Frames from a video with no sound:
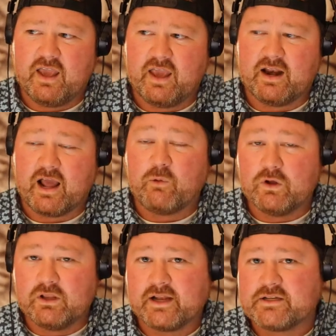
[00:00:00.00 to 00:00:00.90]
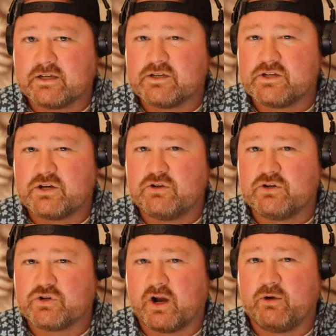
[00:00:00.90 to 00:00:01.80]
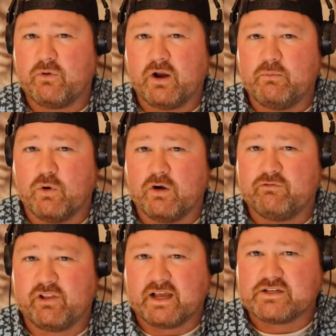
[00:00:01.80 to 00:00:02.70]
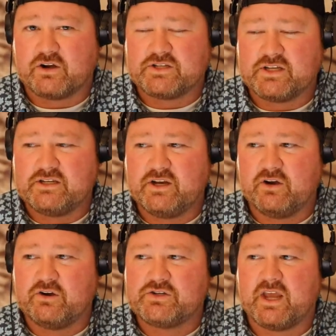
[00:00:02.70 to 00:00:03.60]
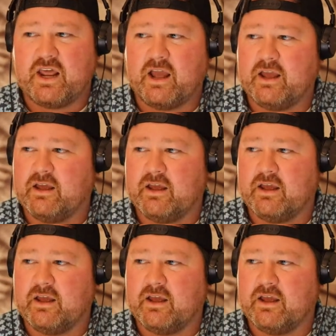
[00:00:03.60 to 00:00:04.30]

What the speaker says: And I would like to continue to try and run more Flex Start C tiers. And I